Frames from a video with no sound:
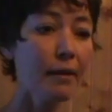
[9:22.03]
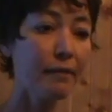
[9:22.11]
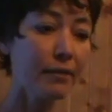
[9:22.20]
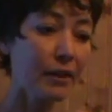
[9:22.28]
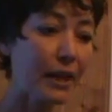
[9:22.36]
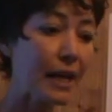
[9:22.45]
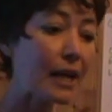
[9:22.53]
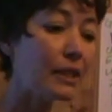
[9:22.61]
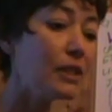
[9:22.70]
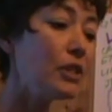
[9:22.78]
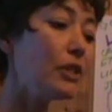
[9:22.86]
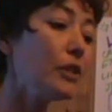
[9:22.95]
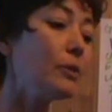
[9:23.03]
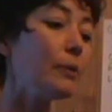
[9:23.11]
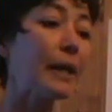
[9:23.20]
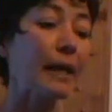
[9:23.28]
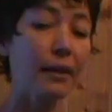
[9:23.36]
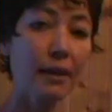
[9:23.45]
for the
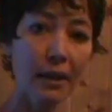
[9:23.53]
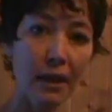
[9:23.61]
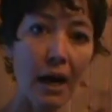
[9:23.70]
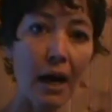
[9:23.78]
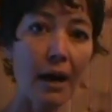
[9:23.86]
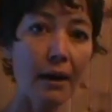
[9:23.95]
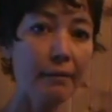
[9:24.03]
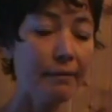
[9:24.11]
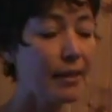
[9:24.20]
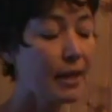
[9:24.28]
undoing of